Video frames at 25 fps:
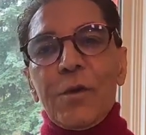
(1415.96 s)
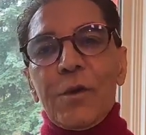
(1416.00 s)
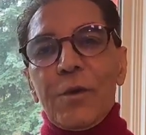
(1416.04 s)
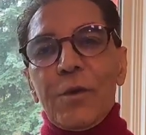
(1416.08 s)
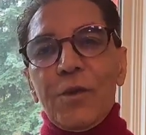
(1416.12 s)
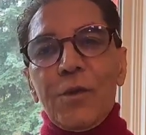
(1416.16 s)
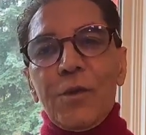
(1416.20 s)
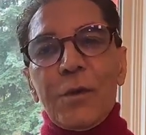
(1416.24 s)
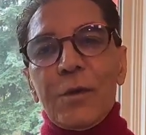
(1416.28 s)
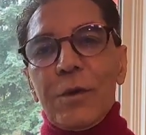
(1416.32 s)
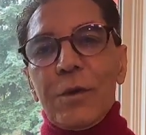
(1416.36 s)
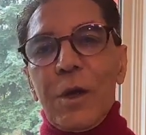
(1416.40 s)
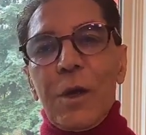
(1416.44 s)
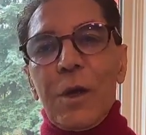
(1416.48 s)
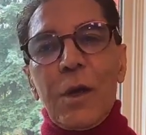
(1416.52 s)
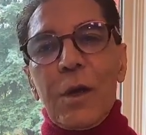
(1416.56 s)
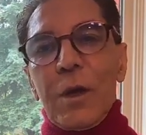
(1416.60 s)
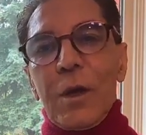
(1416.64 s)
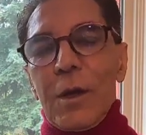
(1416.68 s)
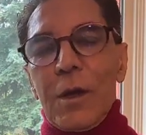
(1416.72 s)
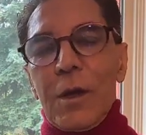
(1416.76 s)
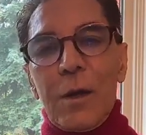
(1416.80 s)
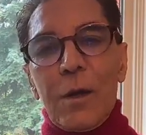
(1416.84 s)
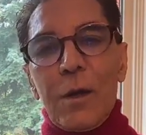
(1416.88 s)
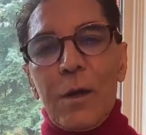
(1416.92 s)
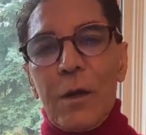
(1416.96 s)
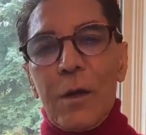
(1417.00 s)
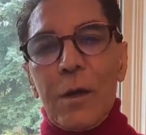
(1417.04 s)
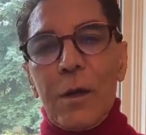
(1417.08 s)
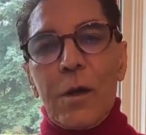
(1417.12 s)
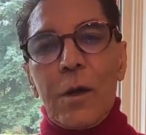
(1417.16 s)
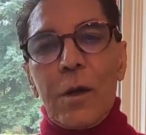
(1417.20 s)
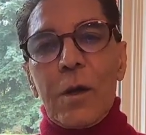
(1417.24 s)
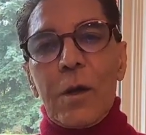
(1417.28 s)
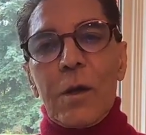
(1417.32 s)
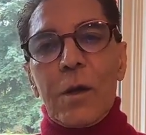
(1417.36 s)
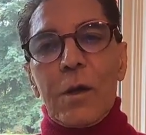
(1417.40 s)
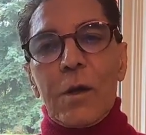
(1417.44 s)
between the
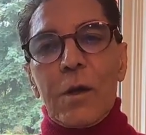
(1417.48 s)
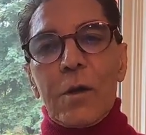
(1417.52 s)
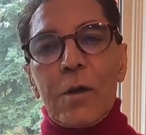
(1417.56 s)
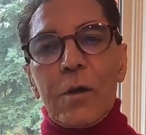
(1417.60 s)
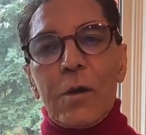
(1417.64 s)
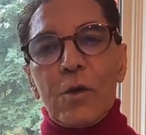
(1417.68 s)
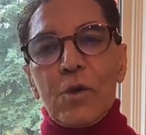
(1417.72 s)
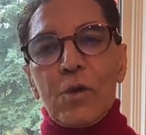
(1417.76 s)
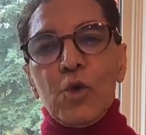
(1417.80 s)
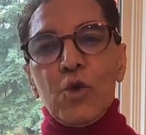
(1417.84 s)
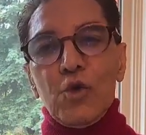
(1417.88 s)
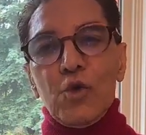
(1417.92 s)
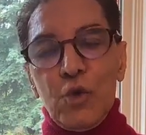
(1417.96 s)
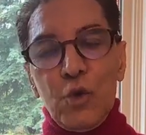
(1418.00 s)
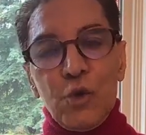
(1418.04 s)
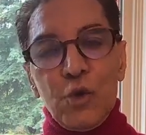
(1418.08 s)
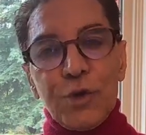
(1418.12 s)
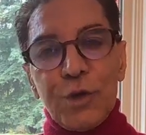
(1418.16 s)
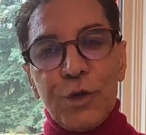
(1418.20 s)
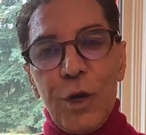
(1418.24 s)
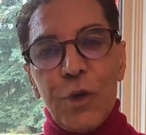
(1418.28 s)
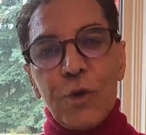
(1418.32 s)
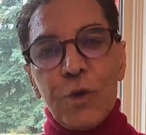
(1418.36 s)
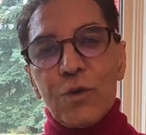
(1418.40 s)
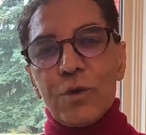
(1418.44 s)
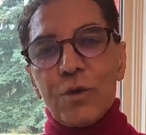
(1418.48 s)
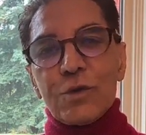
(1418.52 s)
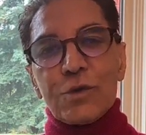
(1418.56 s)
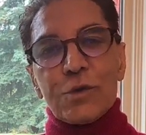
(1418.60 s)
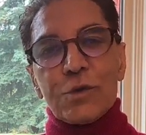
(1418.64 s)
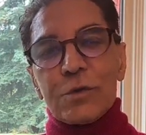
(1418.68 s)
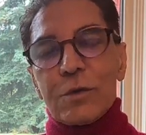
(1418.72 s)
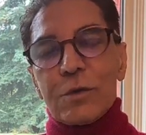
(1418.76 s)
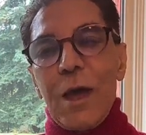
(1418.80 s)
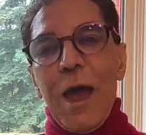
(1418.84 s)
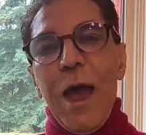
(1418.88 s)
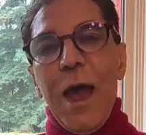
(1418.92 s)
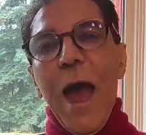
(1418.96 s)

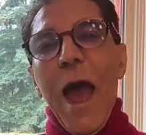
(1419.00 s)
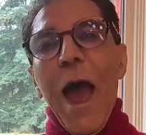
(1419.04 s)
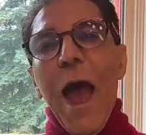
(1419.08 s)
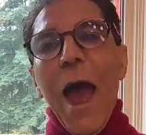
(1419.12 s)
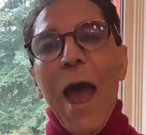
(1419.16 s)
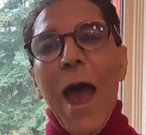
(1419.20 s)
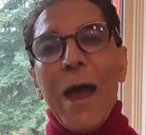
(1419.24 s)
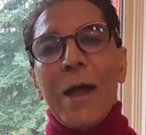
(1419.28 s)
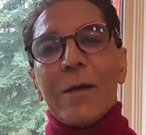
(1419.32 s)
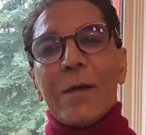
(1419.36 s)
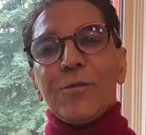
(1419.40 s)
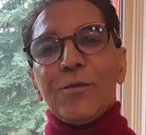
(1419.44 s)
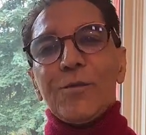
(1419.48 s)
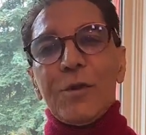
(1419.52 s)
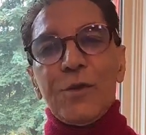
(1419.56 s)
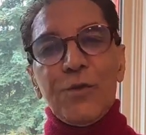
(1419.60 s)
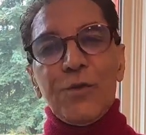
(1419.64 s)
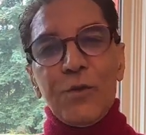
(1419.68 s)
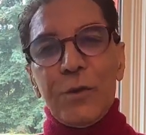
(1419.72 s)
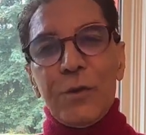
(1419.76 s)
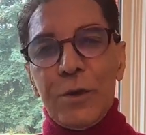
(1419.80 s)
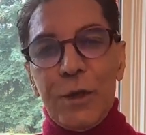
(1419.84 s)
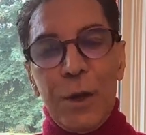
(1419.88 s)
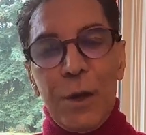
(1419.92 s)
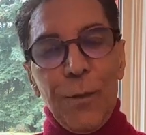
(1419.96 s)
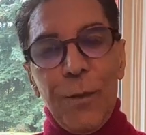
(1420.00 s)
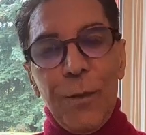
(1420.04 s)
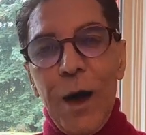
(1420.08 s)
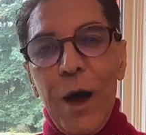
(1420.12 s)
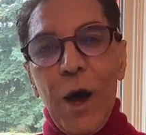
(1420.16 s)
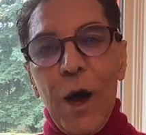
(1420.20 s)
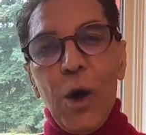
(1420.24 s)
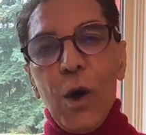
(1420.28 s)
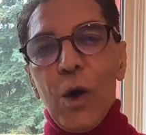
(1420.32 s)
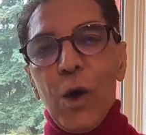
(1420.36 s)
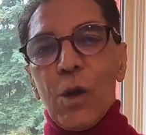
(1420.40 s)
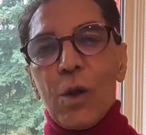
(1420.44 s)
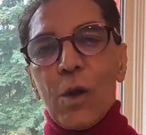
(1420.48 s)
uterus and between the
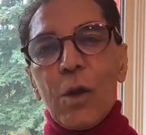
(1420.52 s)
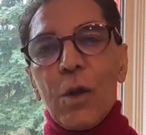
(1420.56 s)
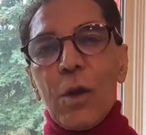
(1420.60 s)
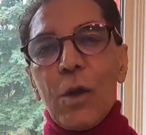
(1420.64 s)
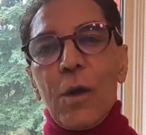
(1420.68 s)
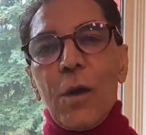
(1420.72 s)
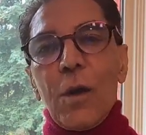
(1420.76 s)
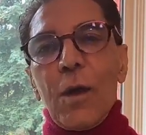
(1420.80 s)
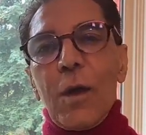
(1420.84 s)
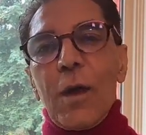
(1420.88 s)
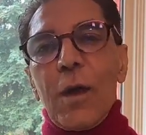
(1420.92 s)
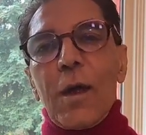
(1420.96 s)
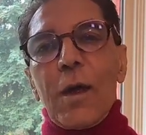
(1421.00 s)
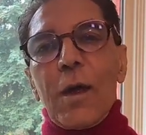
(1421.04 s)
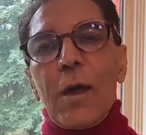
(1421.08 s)
bowel.